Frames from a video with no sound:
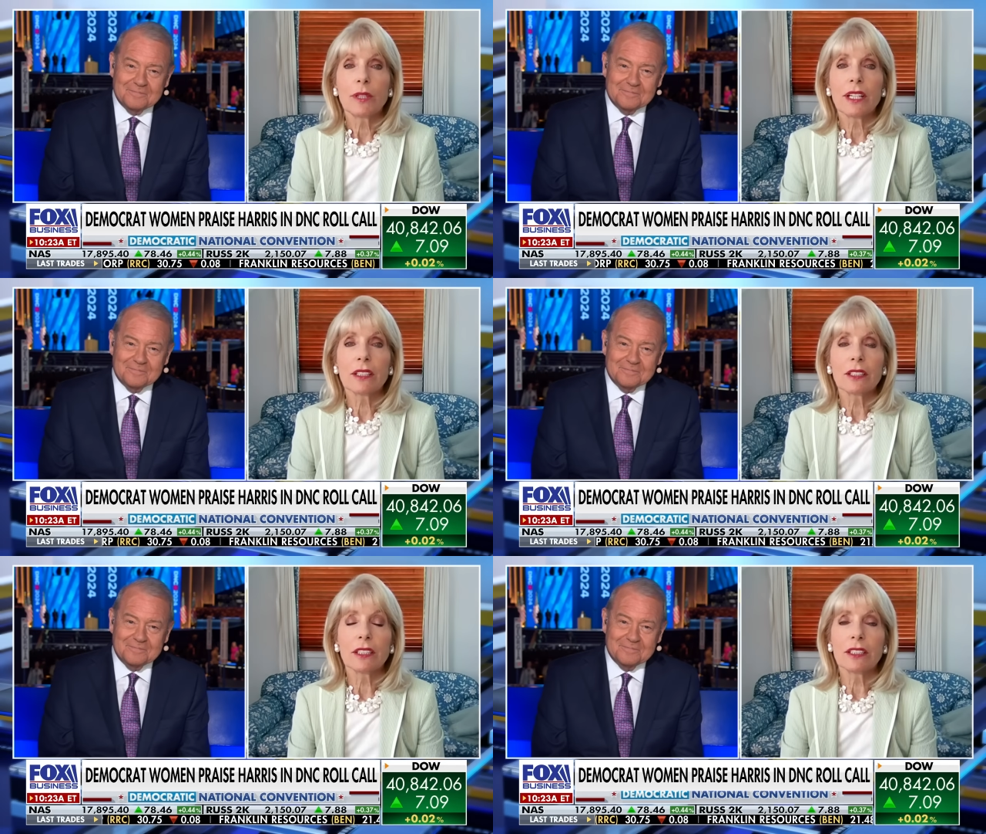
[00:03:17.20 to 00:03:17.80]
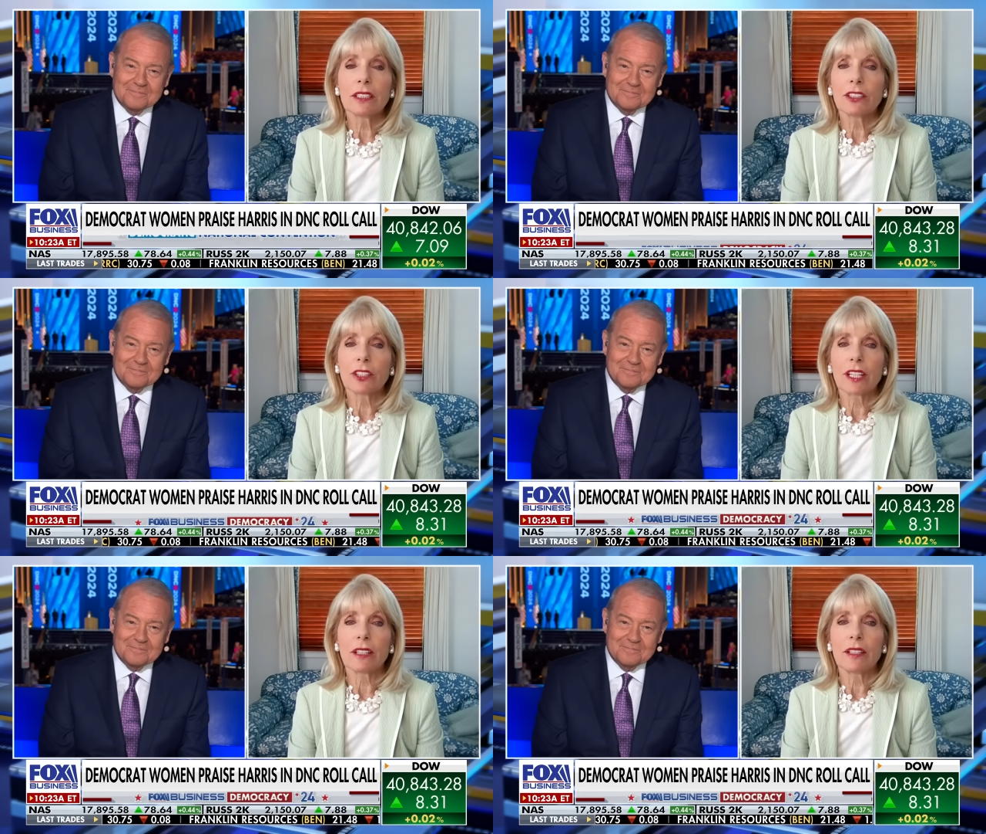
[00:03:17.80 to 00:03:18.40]
Speaker 1: Well,
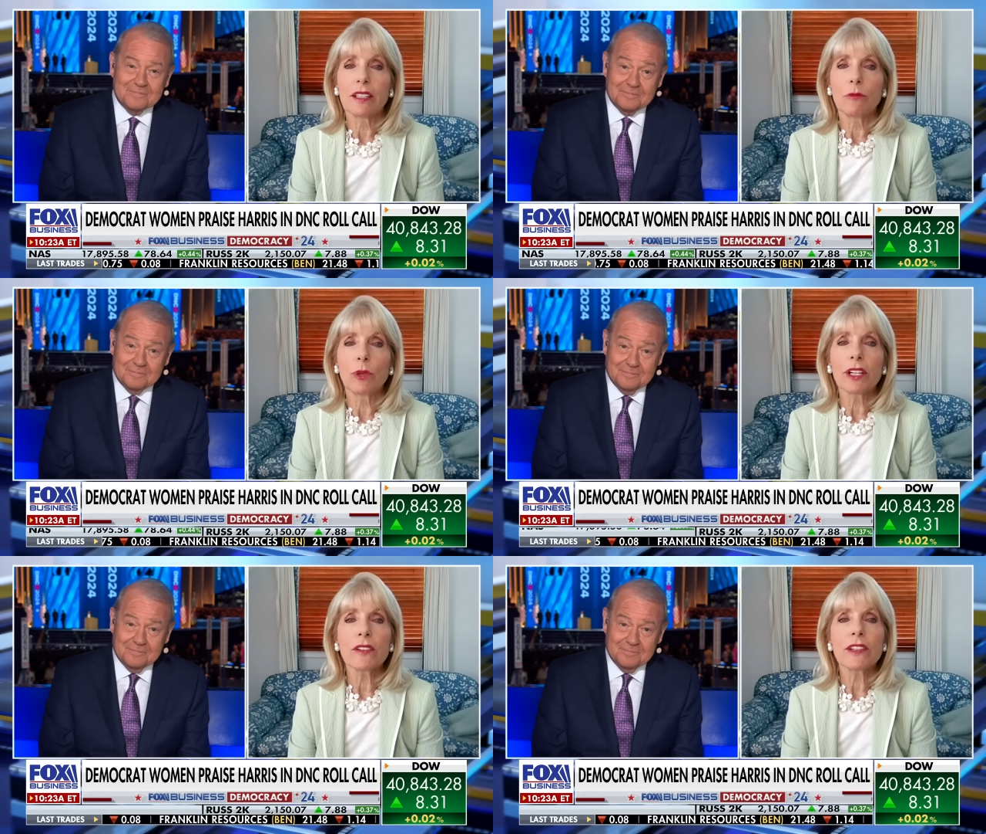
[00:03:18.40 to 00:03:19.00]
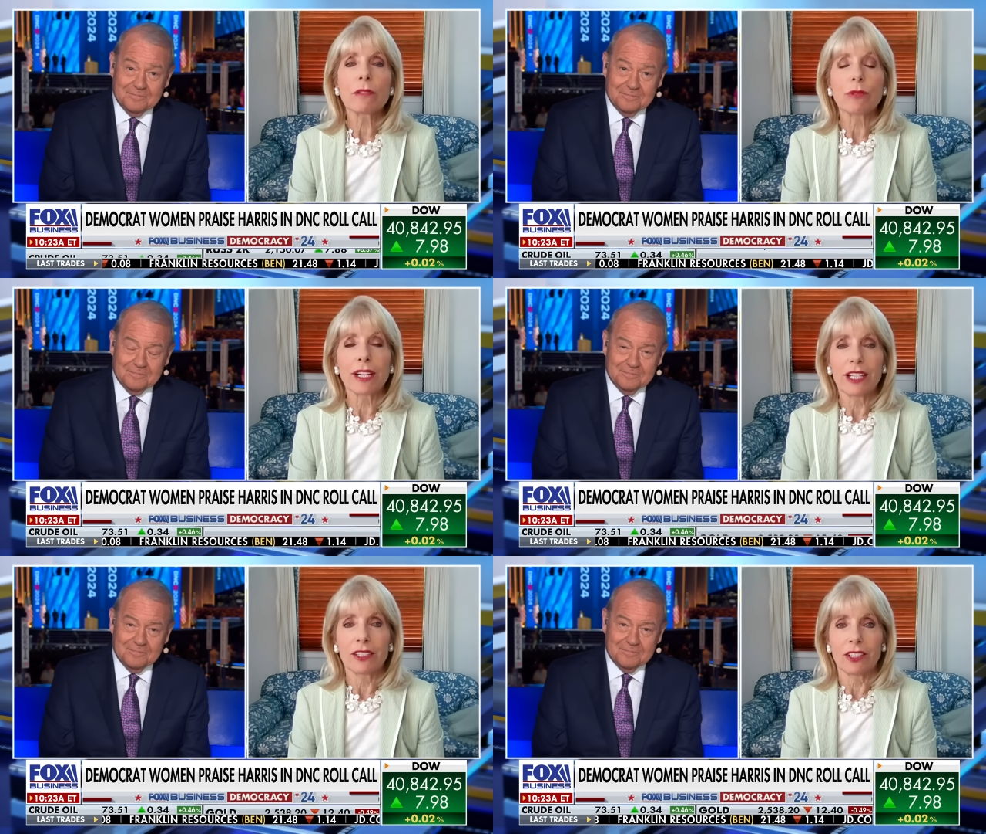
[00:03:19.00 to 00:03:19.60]
look, what are they
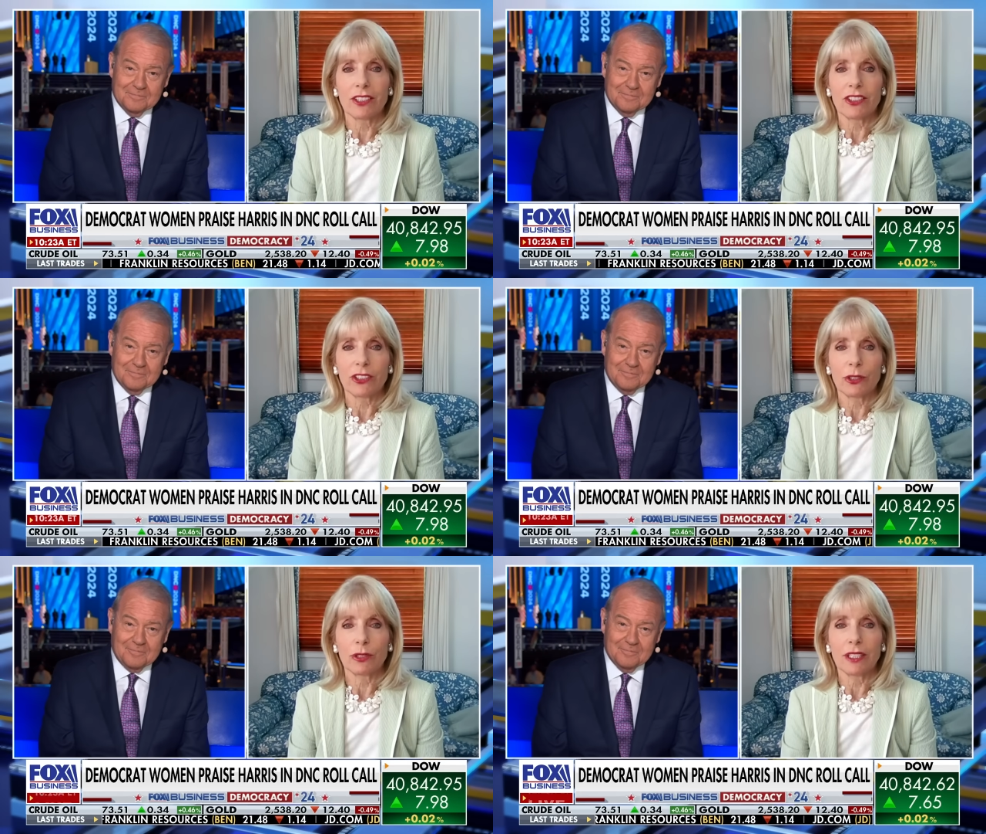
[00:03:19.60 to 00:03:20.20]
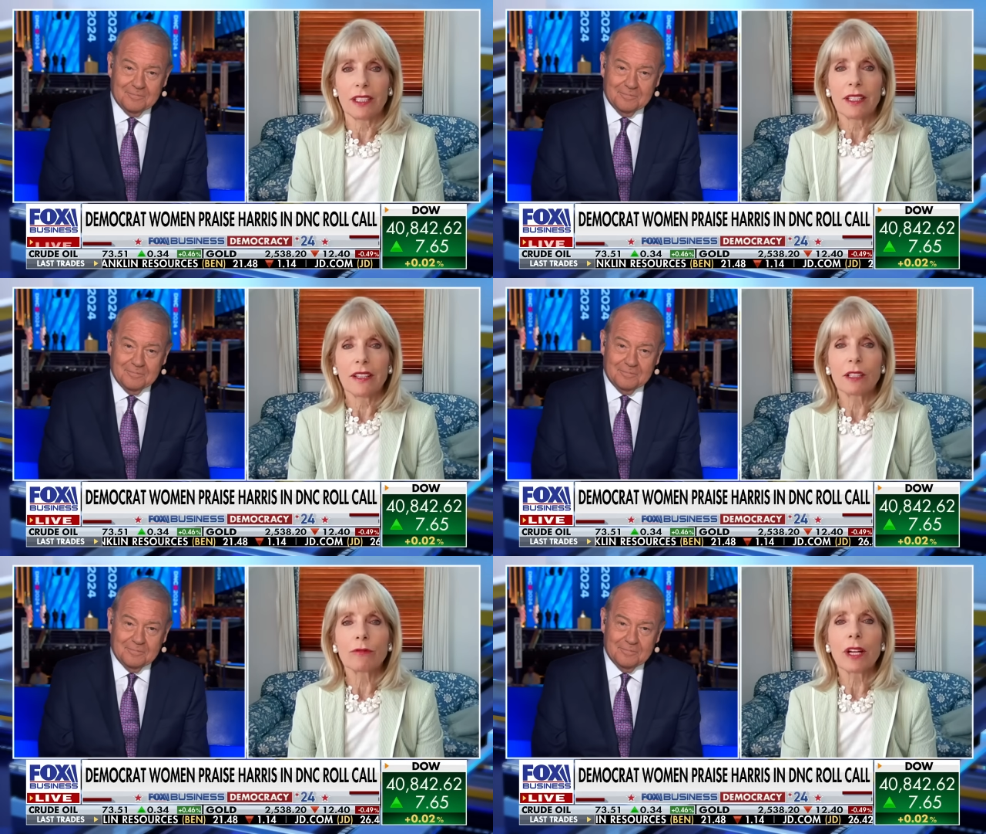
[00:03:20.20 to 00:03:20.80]
running on, Stuart?
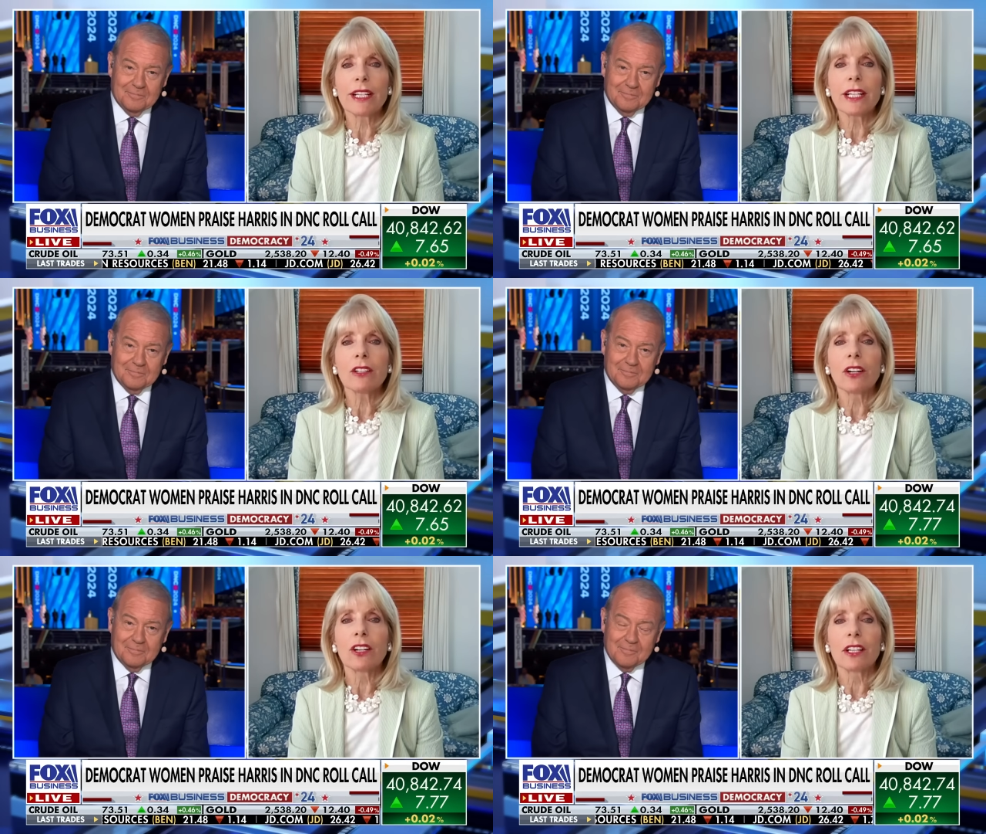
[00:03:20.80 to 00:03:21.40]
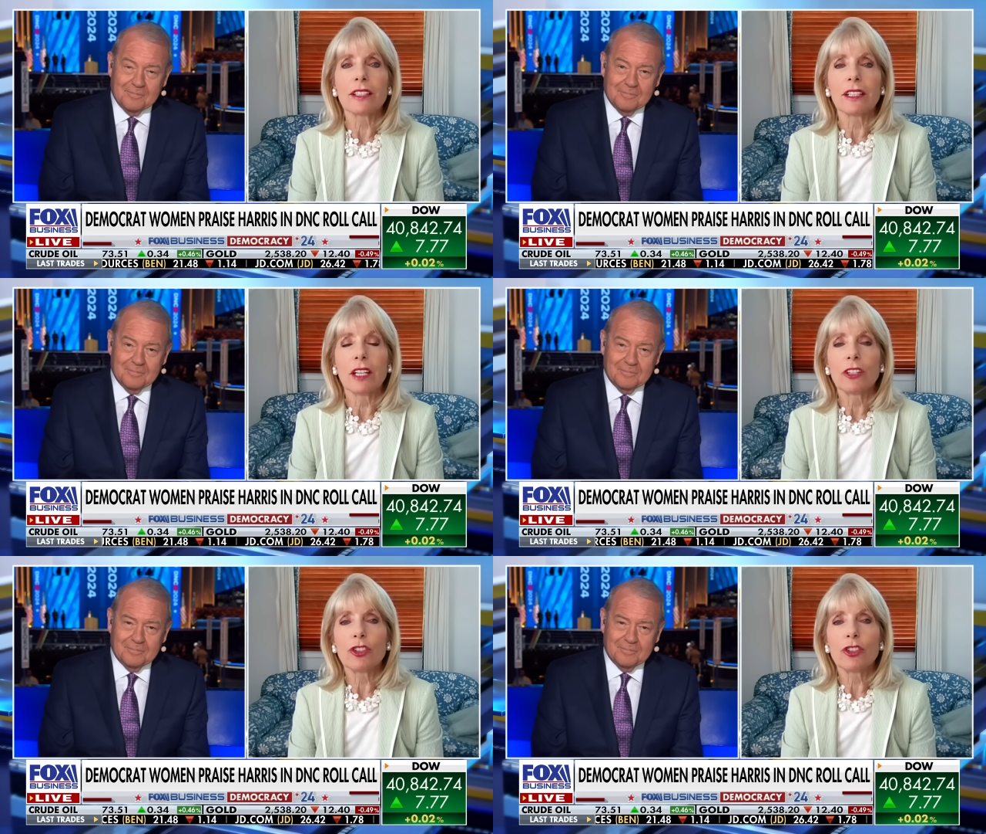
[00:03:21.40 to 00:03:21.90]
They're running on